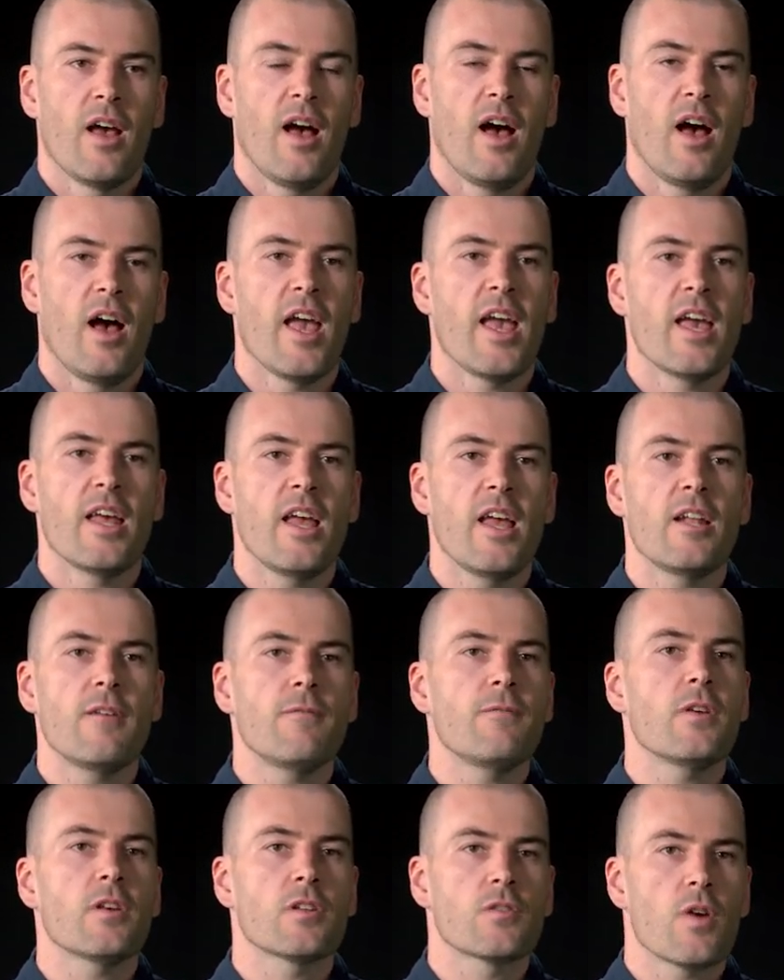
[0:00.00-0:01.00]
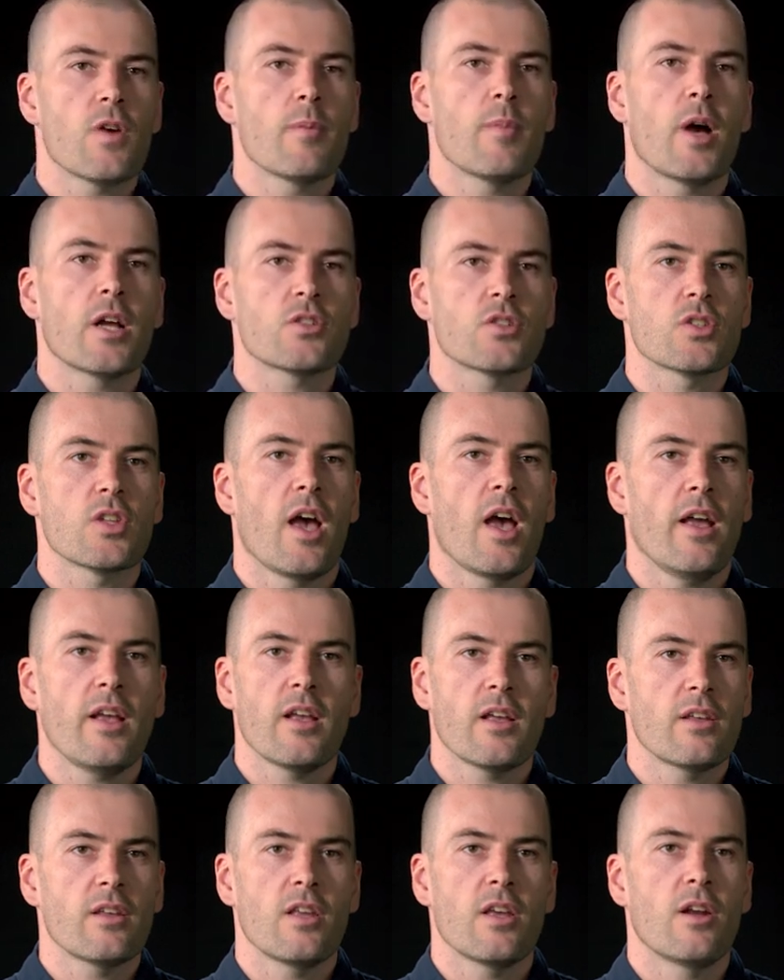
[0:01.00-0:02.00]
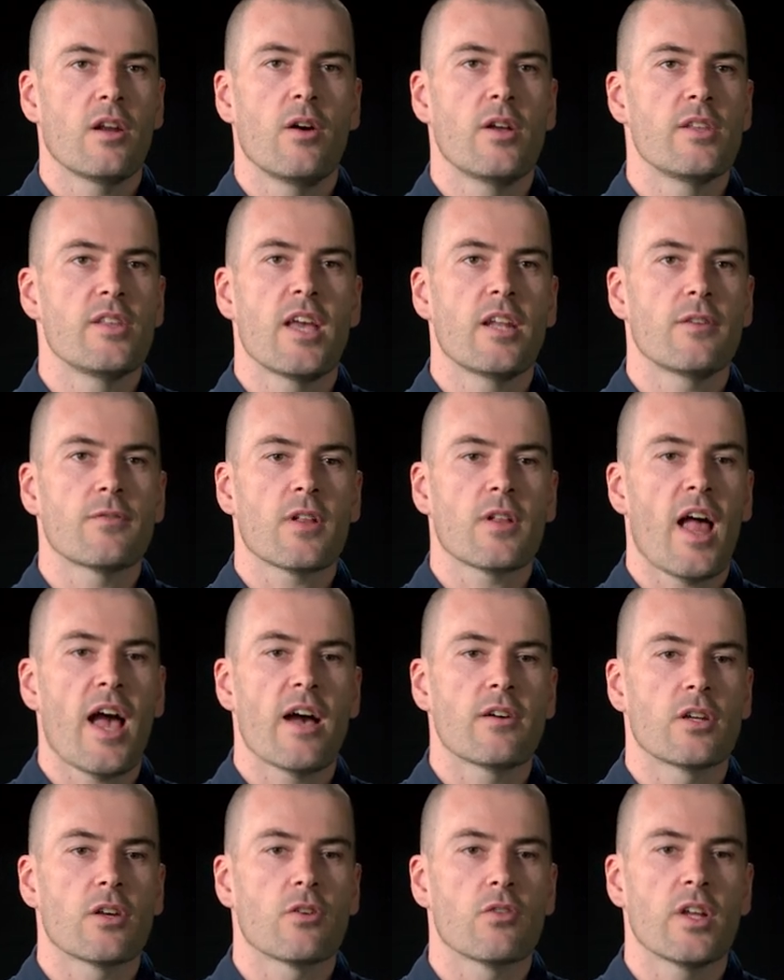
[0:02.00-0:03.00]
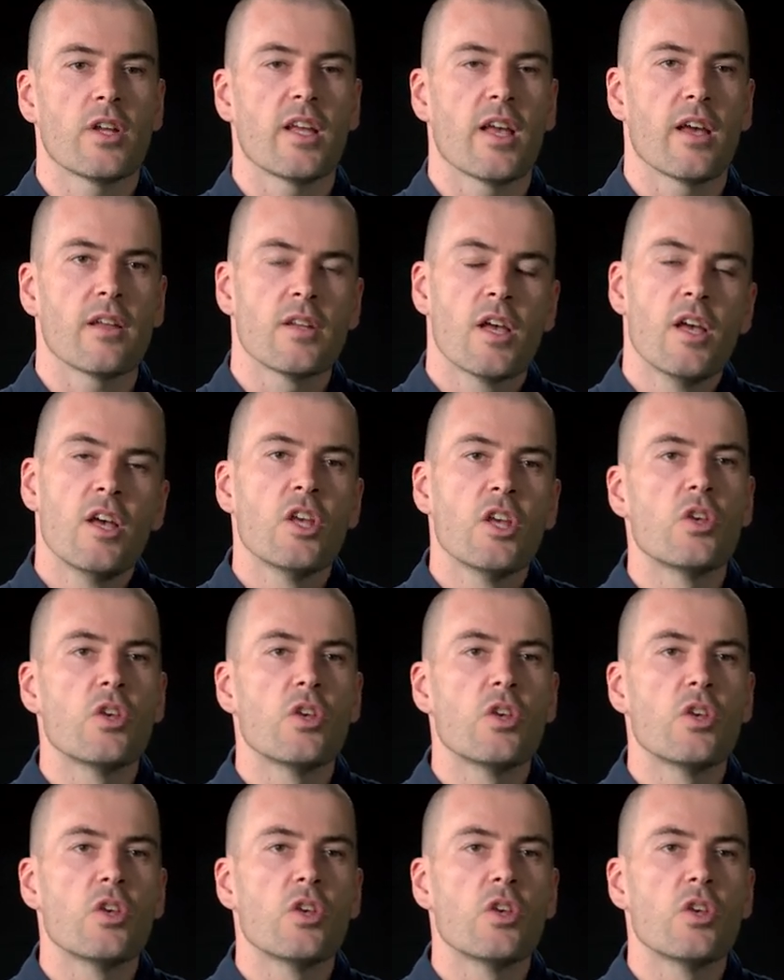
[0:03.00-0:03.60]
And it feels very much like, you know, a native cloud ingredient.